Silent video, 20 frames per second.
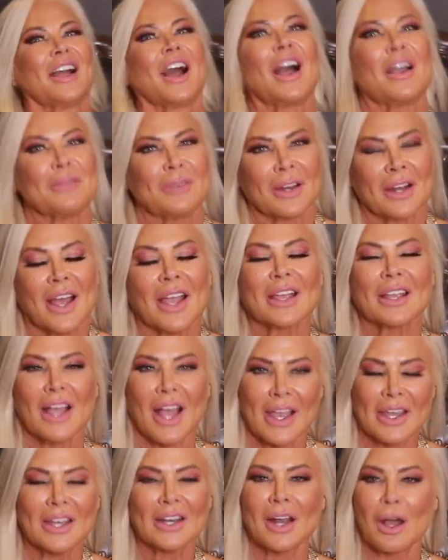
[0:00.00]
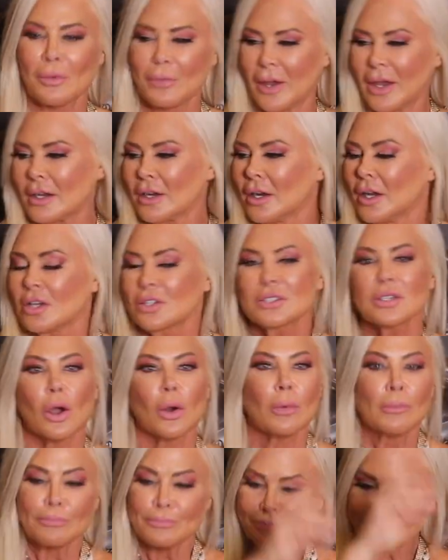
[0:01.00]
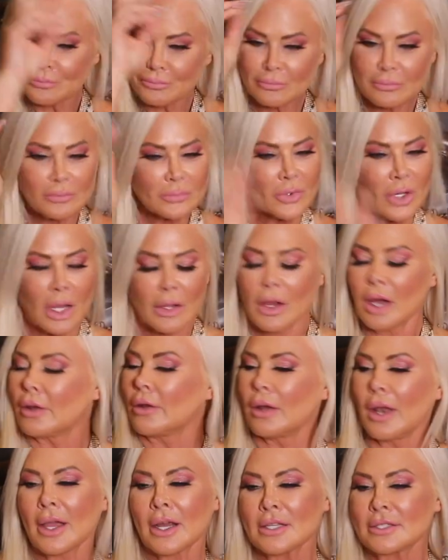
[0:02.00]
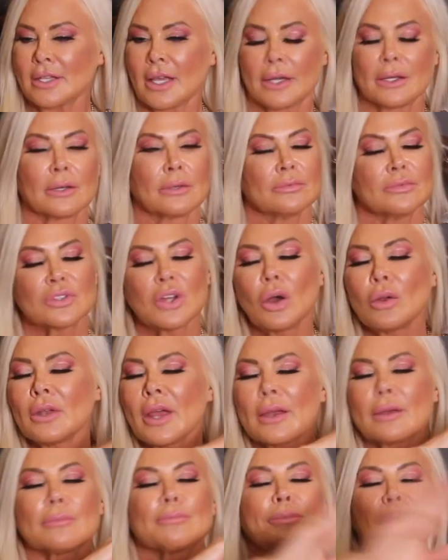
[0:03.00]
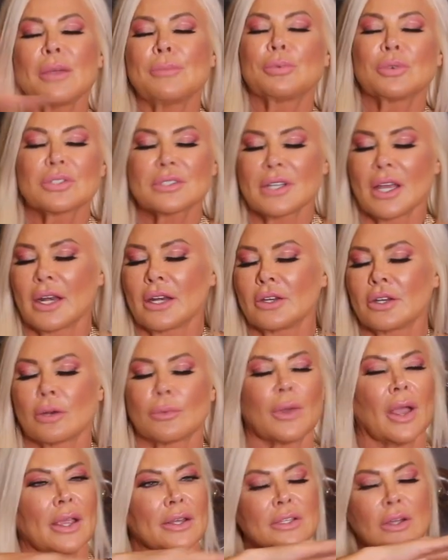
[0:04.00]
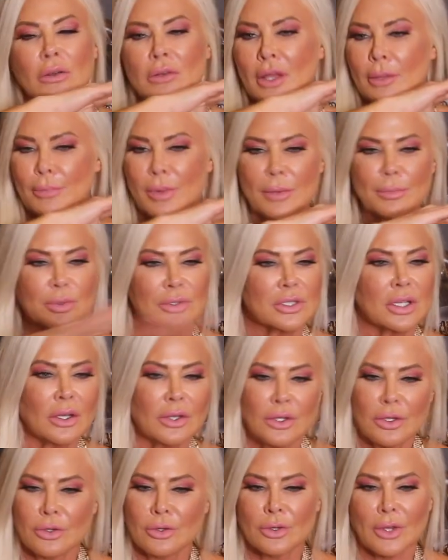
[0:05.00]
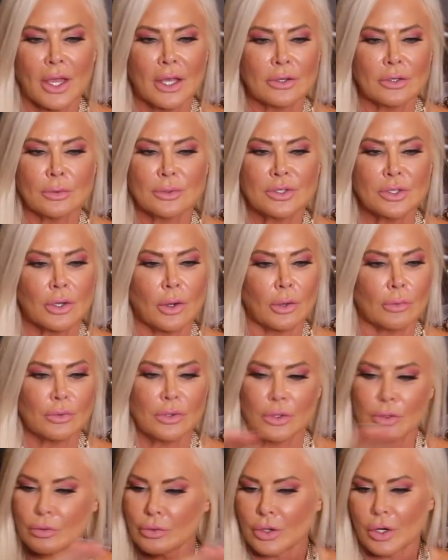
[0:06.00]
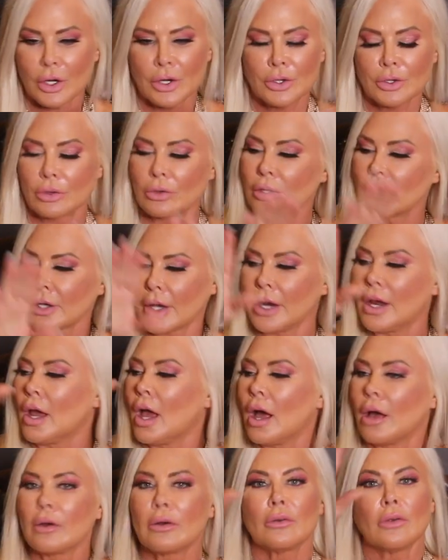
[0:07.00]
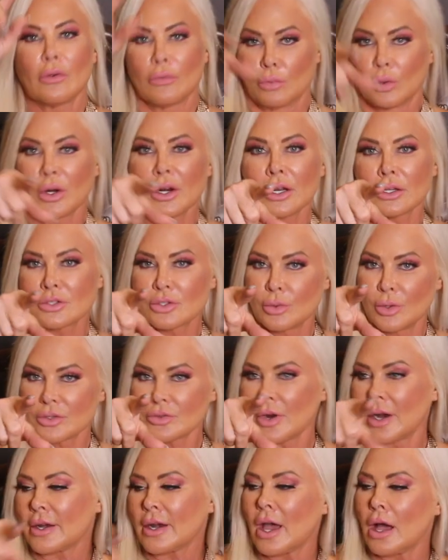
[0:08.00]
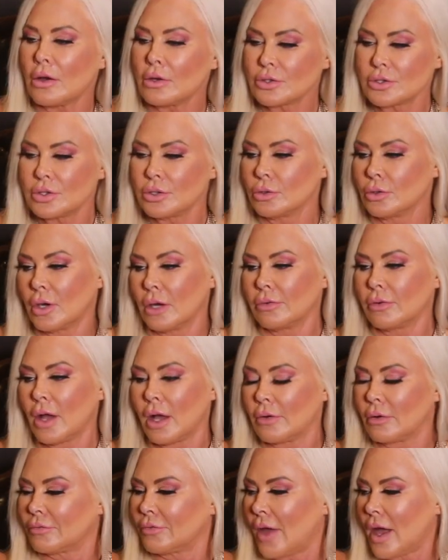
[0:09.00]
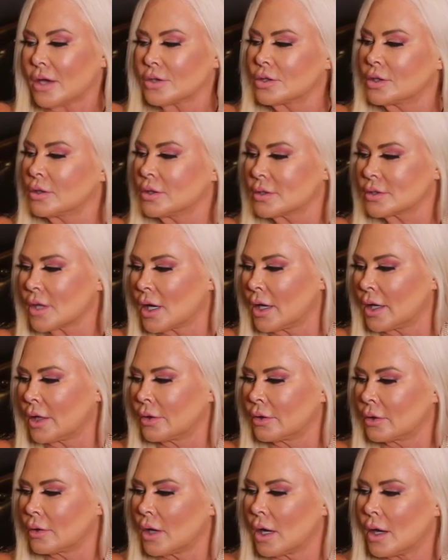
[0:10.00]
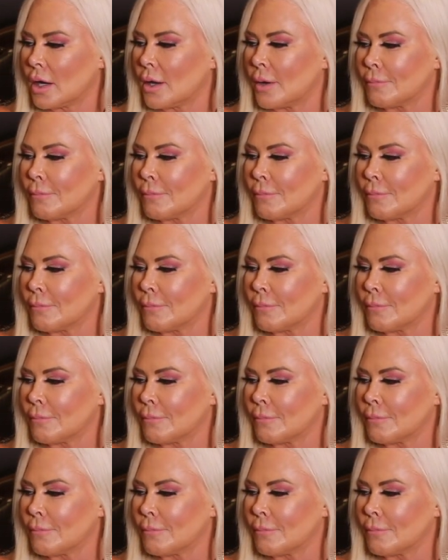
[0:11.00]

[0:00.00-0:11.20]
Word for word: I mean, like, I cannot wait. So, like I said, don't let people stand in your way. Don't let people tell you you can't do what you're going to do. Look, we're going to switch right now to a fashion designer.